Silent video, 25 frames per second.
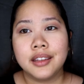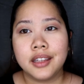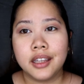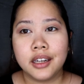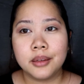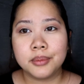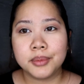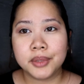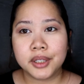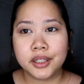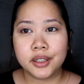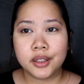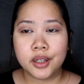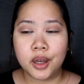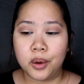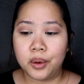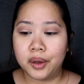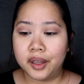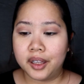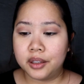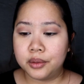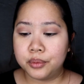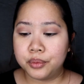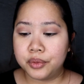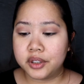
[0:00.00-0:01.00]
Then I'm gonna go
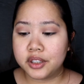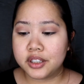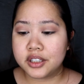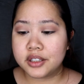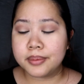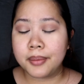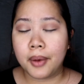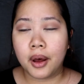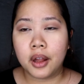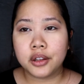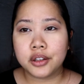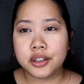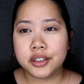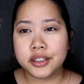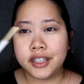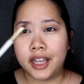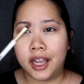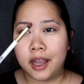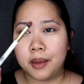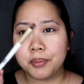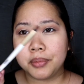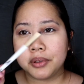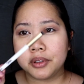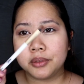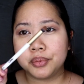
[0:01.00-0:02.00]
in with a smaller
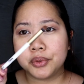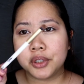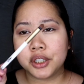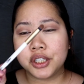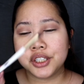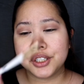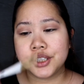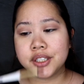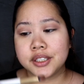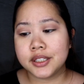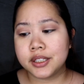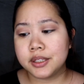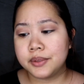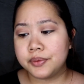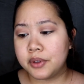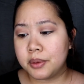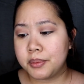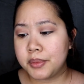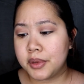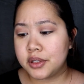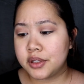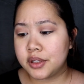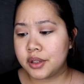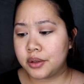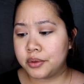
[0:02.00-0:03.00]
tapered brush. This is from
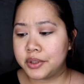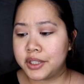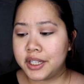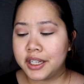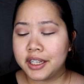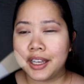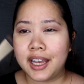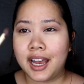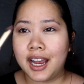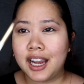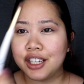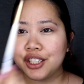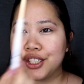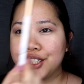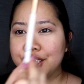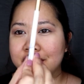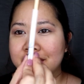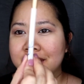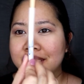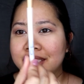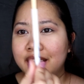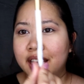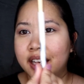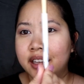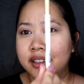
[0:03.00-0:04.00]
a Sonia Kashuk
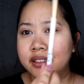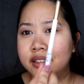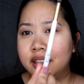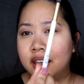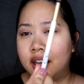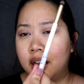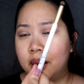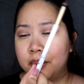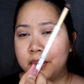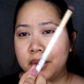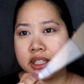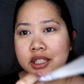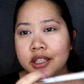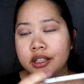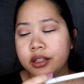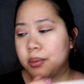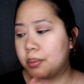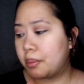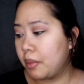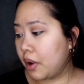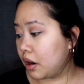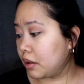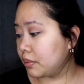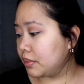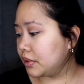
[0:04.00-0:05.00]
set. It's the
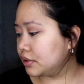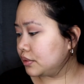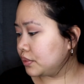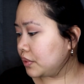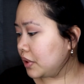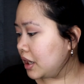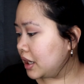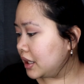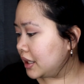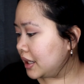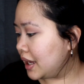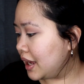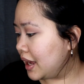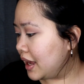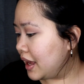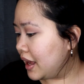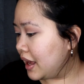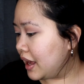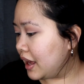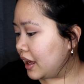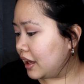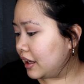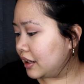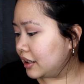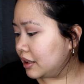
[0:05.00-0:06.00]
marbled one.
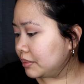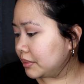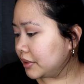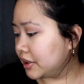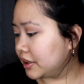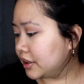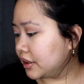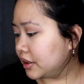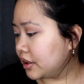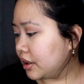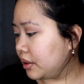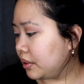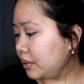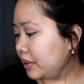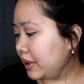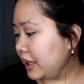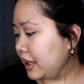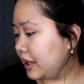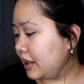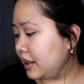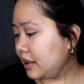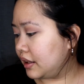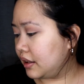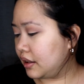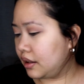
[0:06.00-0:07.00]
And I'm gonna go
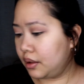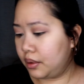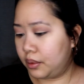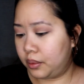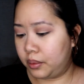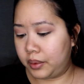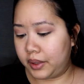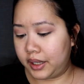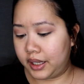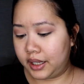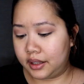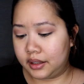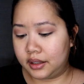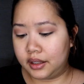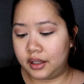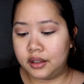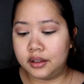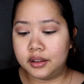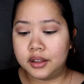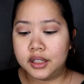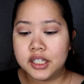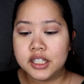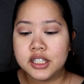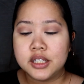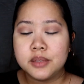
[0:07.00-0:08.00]
in
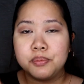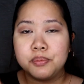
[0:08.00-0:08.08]
with this